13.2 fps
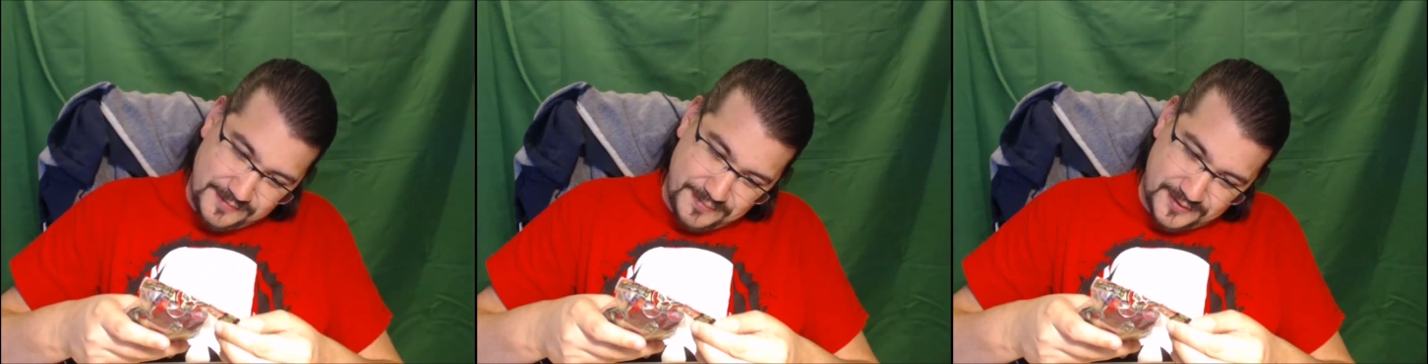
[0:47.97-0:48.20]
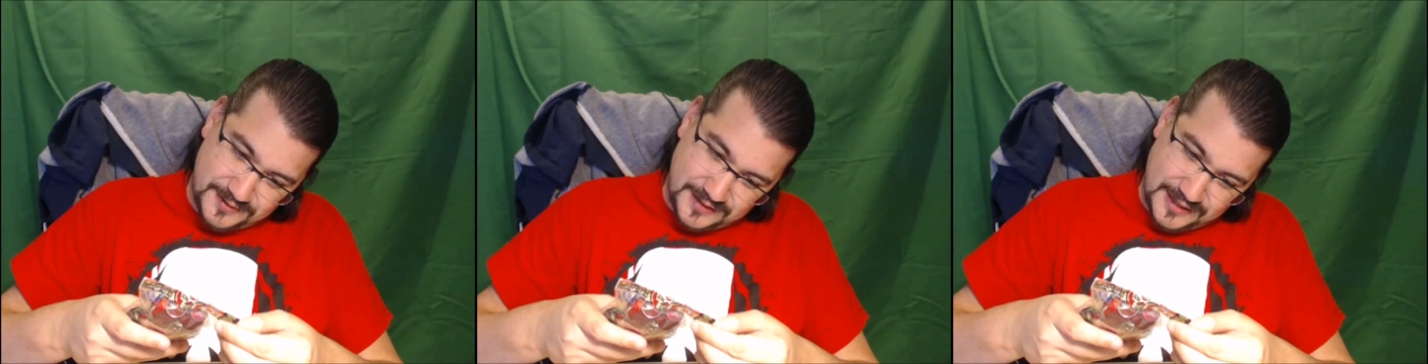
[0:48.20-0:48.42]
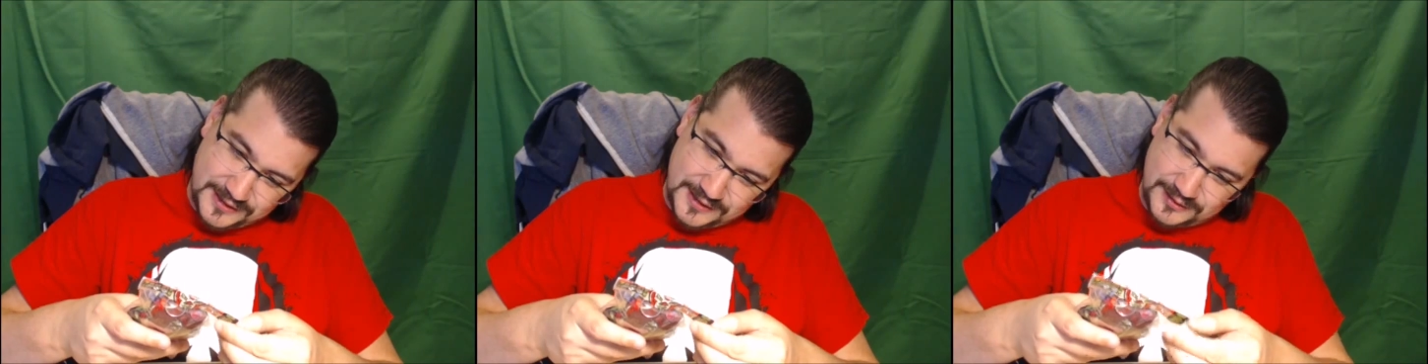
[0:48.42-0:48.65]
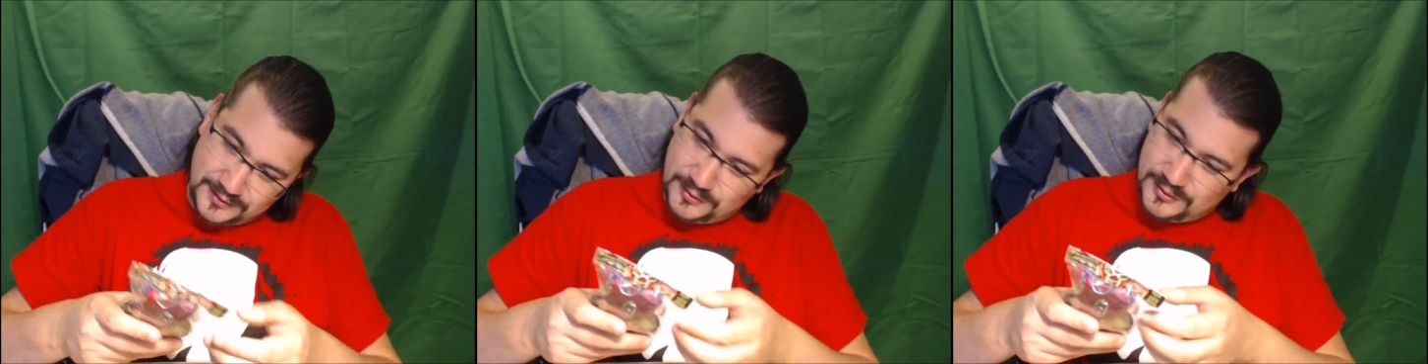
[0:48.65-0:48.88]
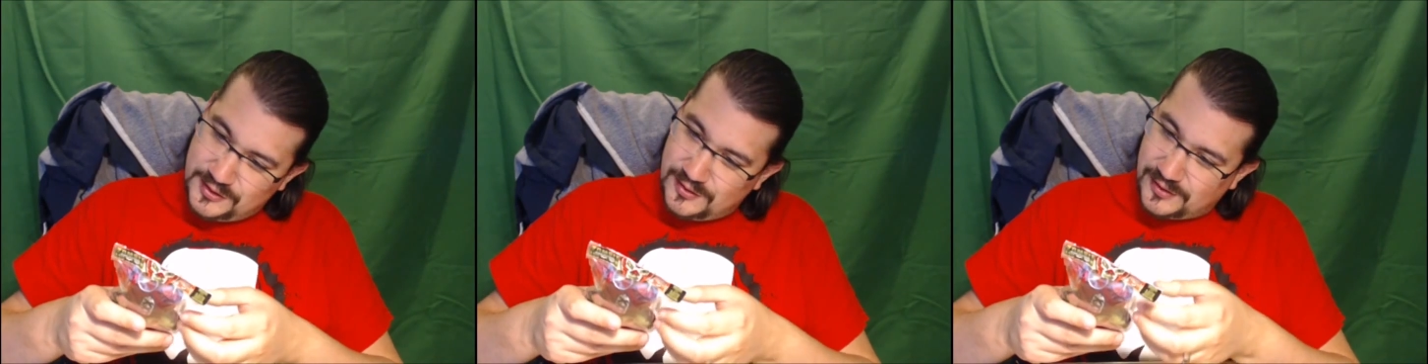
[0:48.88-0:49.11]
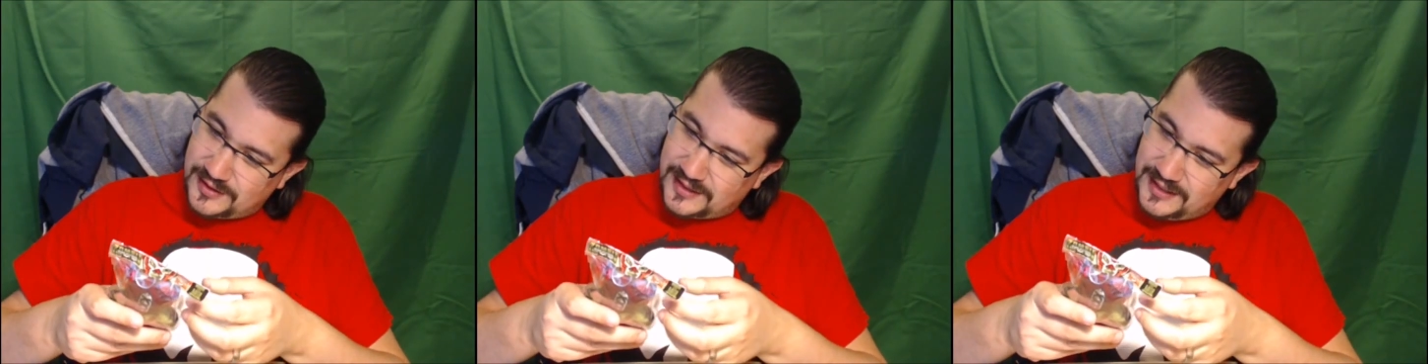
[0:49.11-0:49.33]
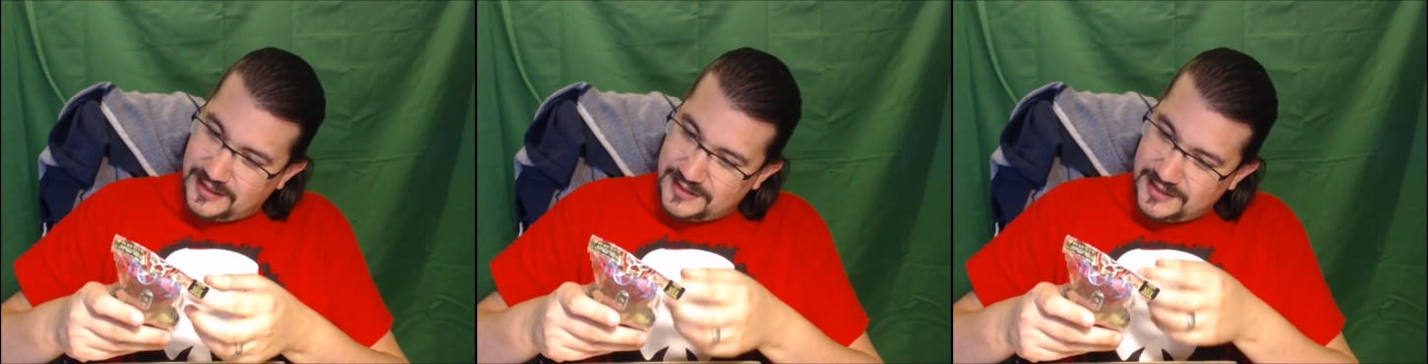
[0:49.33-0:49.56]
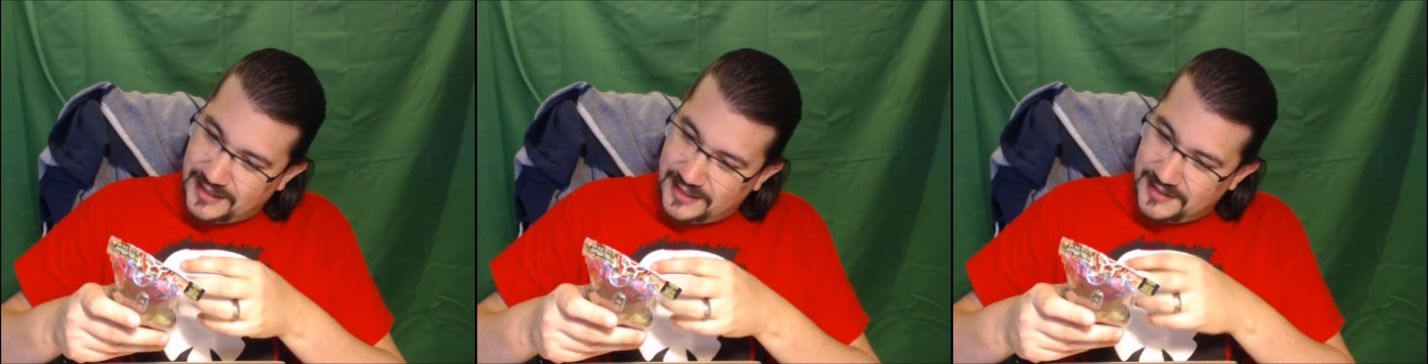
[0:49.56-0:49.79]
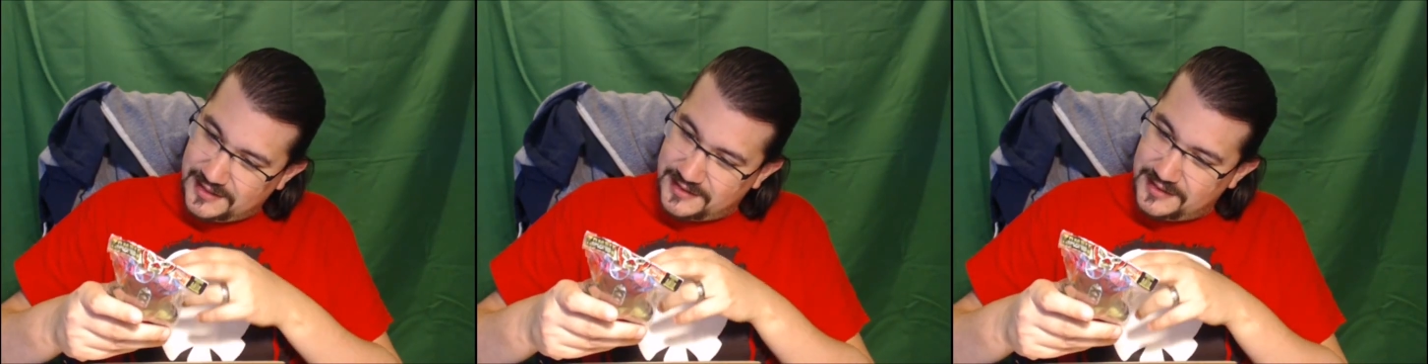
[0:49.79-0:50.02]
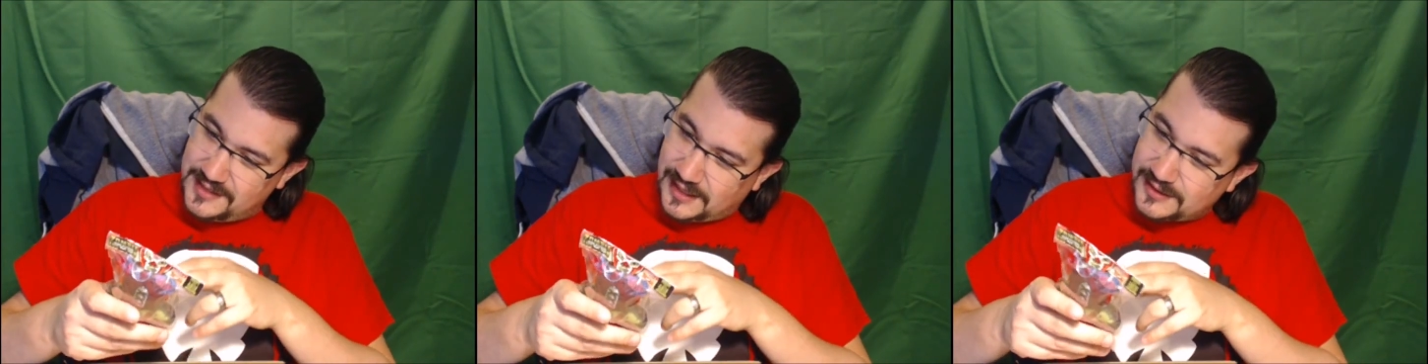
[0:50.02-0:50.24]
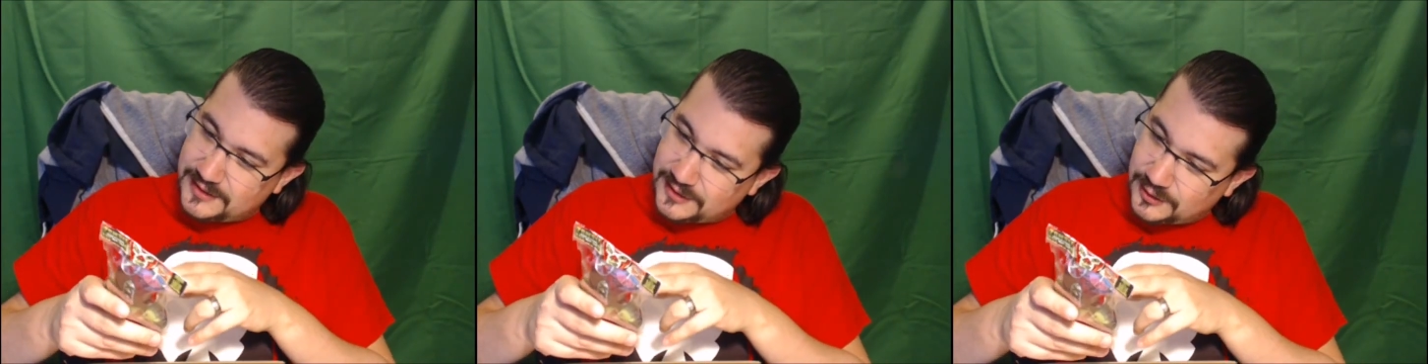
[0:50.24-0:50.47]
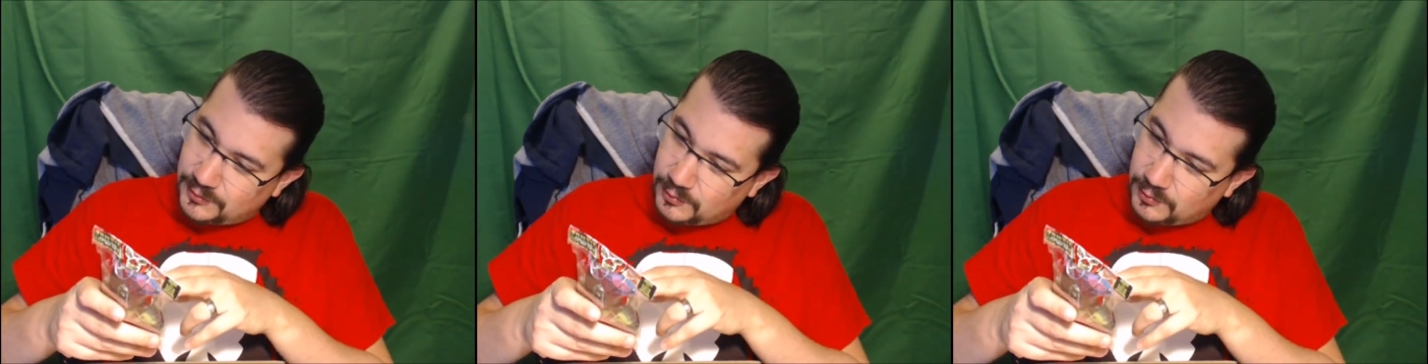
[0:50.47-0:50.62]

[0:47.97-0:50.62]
Plush Luchador Keychain. Dr.